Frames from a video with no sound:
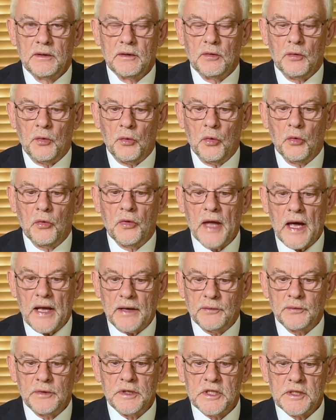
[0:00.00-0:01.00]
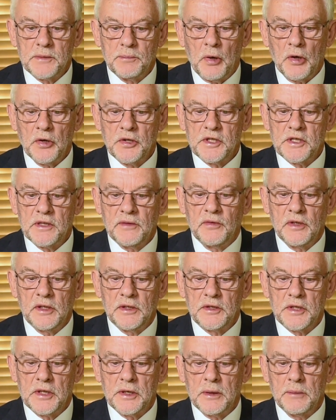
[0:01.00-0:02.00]
all that responsive
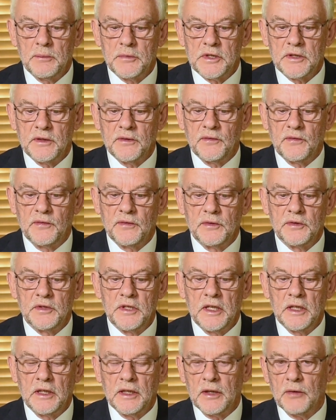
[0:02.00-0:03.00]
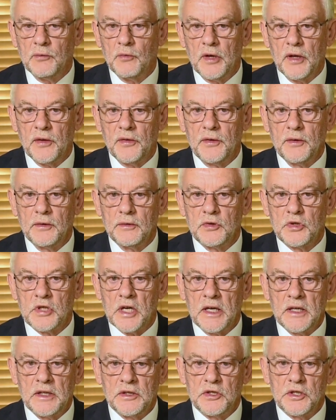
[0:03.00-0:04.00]
in terms of dealing with
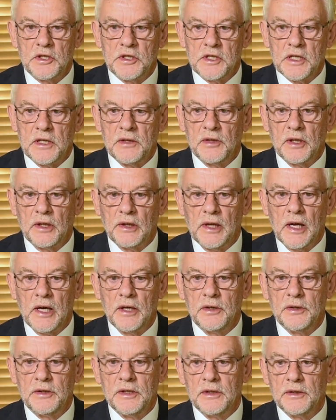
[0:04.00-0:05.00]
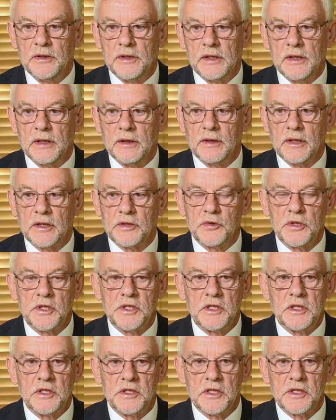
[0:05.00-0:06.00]
changes in the load in the
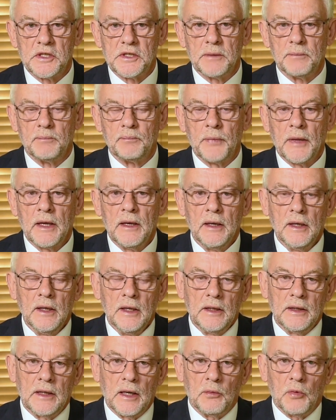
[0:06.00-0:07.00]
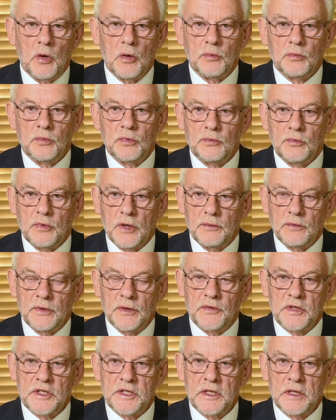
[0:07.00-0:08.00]
electricity system. Now, what
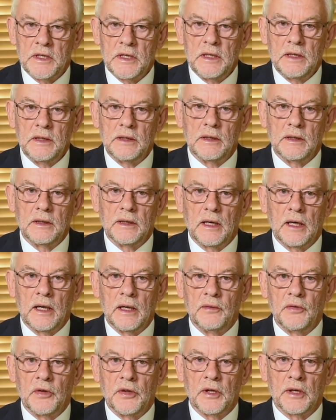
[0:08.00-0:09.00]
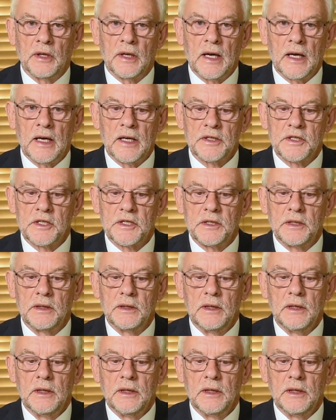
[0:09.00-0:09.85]
we've seen over the last